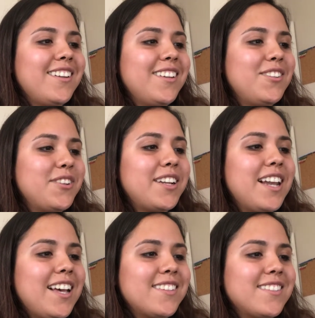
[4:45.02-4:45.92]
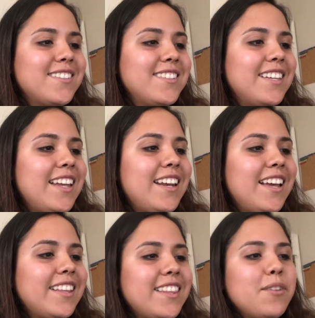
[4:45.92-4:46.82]
during class. And
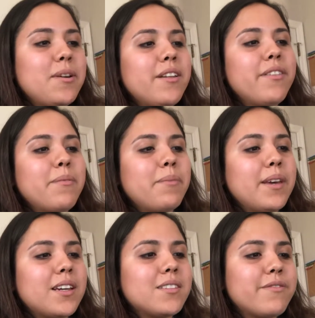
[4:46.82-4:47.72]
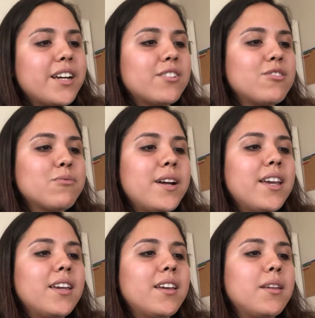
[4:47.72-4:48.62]
I think one of the biggest factors
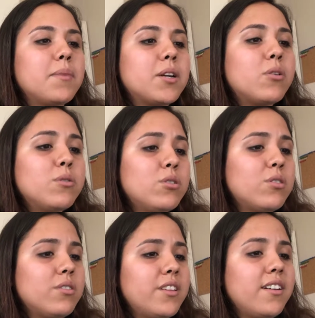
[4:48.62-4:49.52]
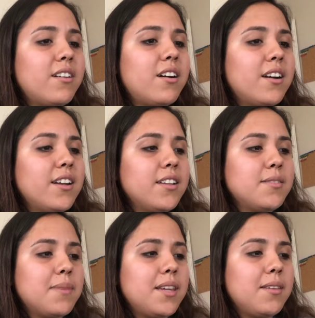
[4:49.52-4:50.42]
why in my culture there aren't
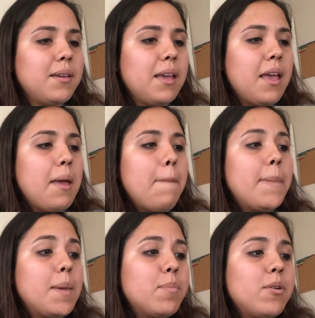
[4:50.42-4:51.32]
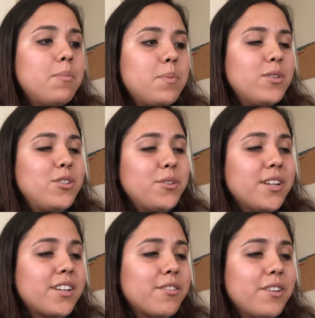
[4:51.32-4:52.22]
as many people pursuing
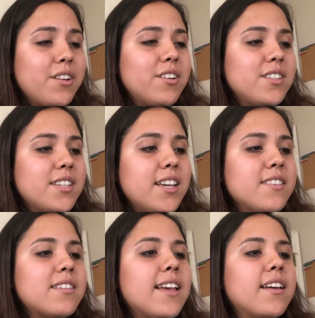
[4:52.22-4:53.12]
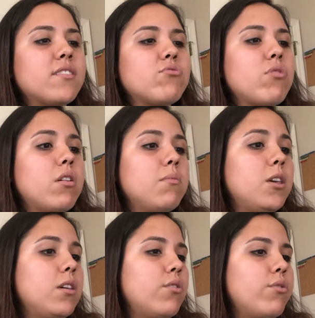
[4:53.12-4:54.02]
a career in science like
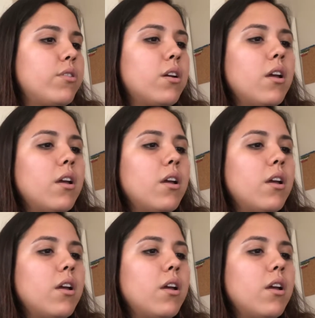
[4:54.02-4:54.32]
astronomy or